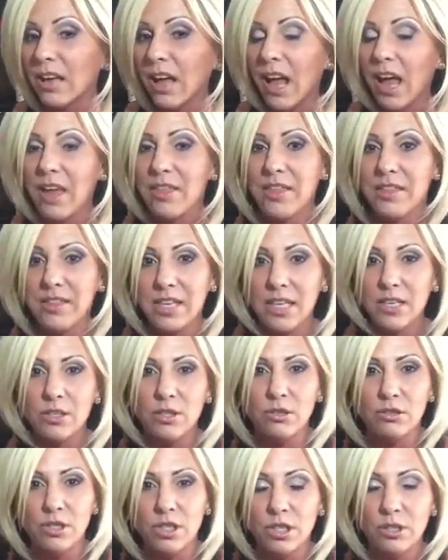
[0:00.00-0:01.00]
and the things
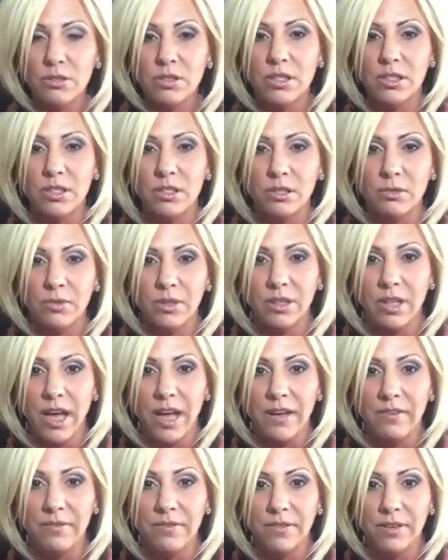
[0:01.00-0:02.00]
you choose to do in
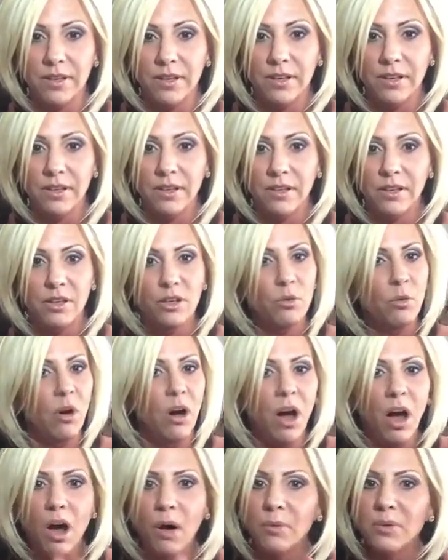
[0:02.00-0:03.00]
life, you will
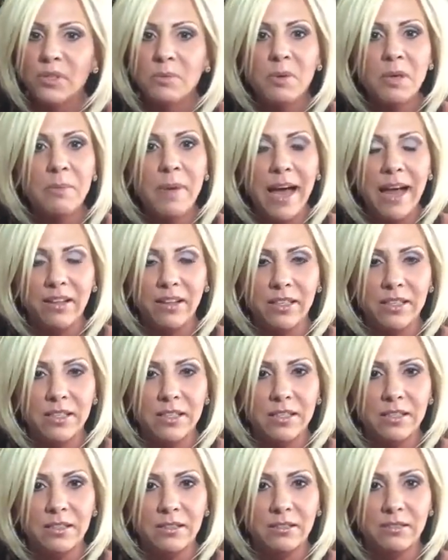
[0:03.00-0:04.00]
always be balanced.